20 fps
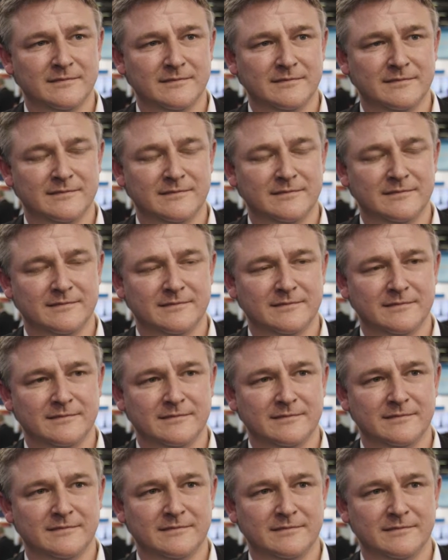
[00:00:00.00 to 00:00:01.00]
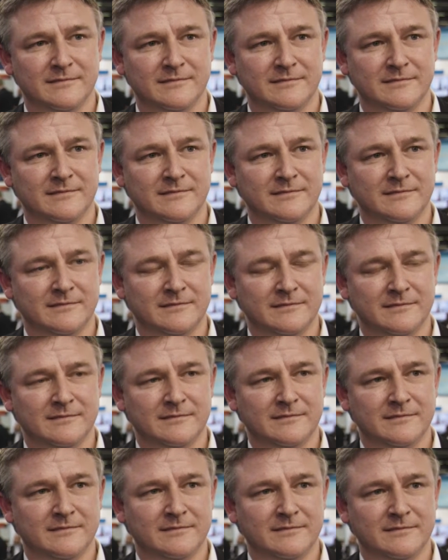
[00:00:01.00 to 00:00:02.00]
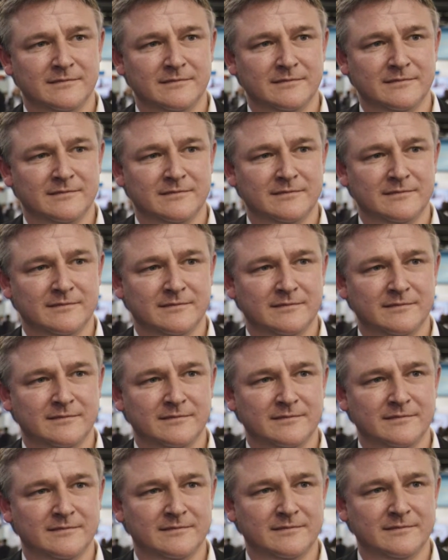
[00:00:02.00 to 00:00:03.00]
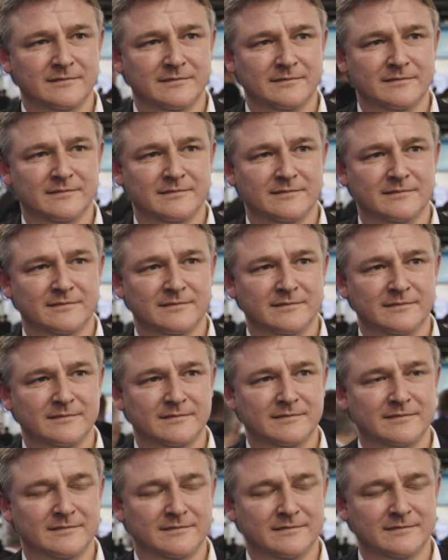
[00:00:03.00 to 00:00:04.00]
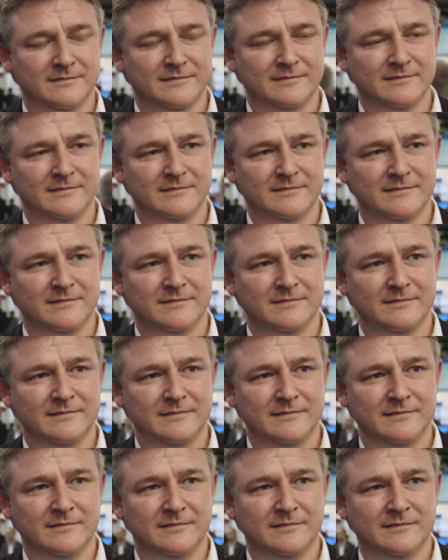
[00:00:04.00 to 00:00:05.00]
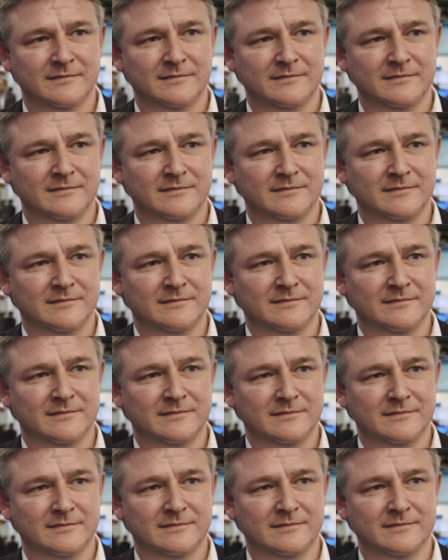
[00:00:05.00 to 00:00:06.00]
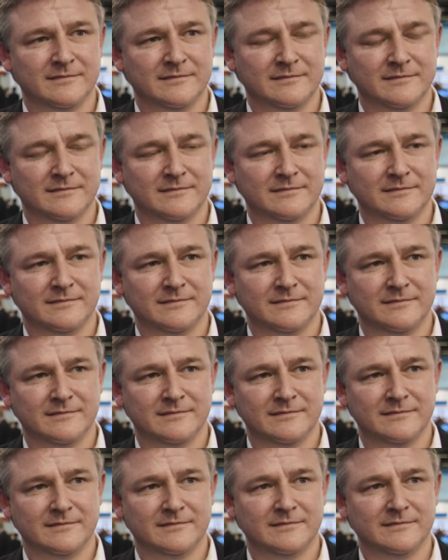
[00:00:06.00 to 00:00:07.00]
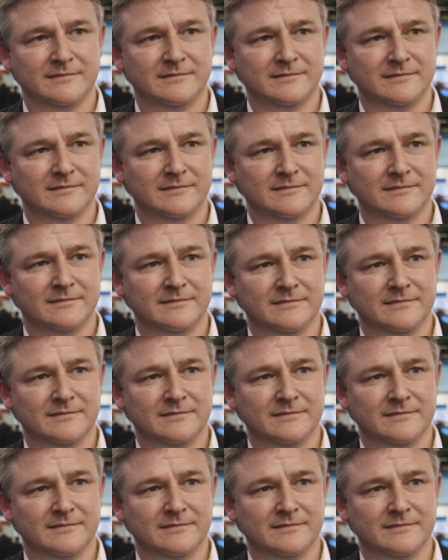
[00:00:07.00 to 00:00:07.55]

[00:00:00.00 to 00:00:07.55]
No words are spoken by the person on screen.